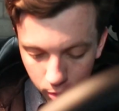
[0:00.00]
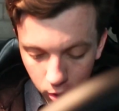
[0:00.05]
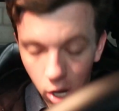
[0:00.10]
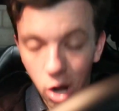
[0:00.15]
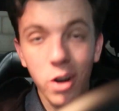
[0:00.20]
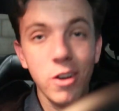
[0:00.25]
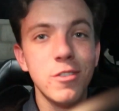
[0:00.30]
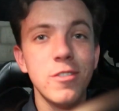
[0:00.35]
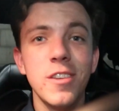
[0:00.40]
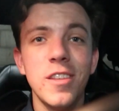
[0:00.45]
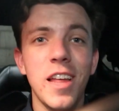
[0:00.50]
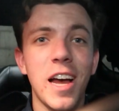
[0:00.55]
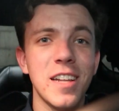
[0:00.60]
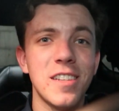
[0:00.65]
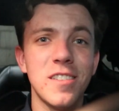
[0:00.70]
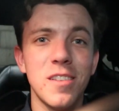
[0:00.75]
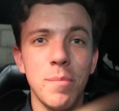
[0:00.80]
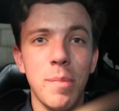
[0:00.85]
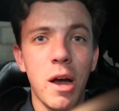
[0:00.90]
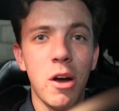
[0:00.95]
But honestly,
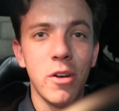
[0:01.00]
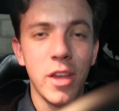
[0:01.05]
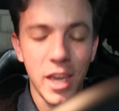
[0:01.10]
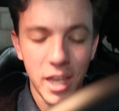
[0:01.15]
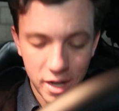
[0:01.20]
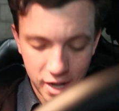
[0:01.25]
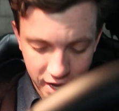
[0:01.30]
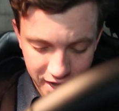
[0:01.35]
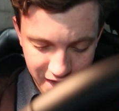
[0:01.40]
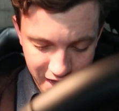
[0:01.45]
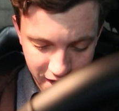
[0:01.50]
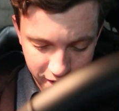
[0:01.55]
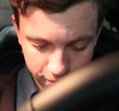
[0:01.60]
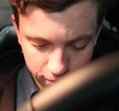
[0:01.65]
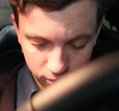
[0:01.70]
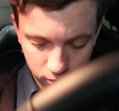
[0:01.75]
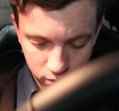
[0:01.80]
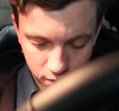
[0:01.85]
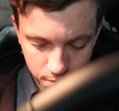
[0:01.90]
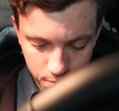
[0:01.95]
that's about it I have
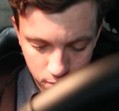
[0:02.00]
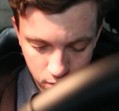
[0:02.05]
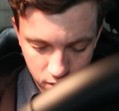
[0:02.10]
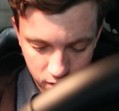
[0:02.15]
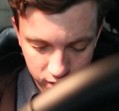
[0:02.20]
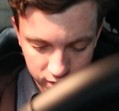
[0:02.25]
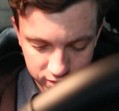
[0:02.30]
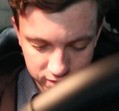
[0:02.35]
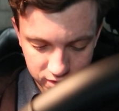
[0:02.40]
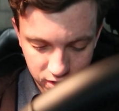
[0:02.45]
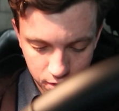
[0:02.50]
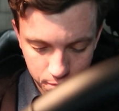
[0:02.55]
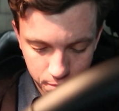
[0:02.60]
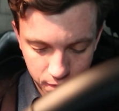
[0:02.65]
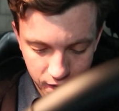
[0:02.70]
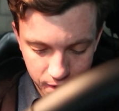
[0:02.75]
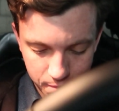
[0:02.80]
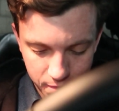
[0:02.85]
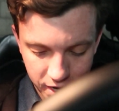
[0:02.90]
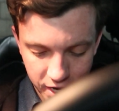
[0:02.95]
for the mods on
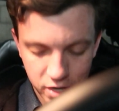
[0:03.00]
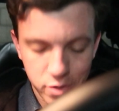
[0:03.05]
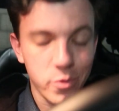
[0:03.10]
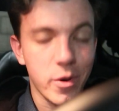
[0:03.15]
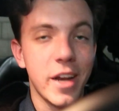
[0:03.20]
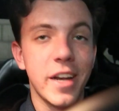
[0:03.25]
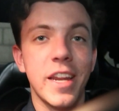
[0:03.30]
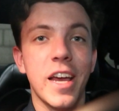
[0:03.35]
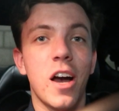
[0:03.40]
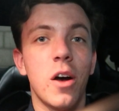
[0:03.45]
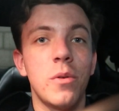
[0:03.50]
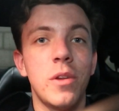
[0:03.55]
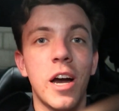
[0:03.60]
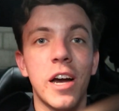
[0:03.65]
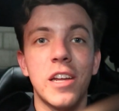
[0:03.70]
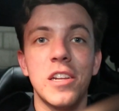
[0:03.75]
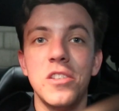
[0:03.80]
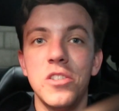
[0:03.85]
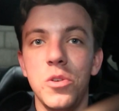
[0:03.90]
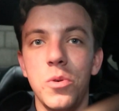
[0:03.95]
my mind right now. I'm
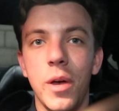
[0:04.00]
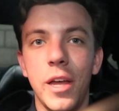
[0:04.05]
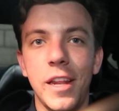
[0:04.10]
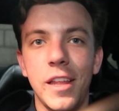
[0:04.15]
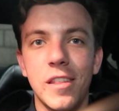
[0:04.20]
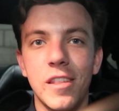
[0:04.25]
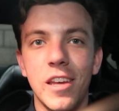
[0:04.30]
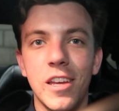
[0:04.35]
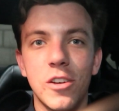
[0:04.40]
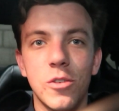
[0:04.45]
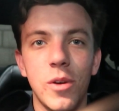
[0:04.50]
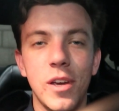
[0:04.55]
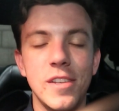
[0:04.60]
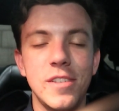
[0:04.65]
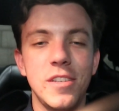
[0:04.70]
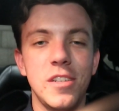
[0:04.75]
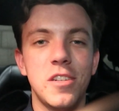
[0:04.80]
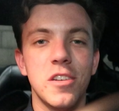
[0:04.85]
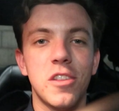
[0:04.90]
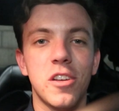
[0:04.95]
not going to do anything
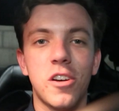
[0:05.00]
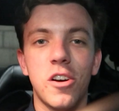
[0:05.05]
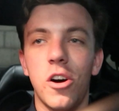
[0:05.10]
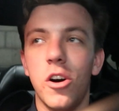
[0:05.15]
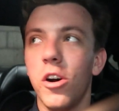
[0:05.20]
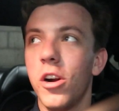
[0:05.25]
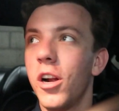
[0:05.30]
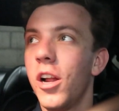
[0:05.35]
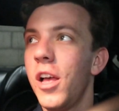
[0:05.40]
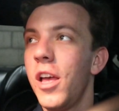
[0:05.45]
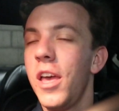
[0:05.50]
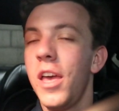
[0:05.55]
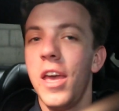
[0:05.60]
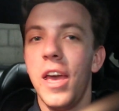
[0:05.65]
crazy to the car.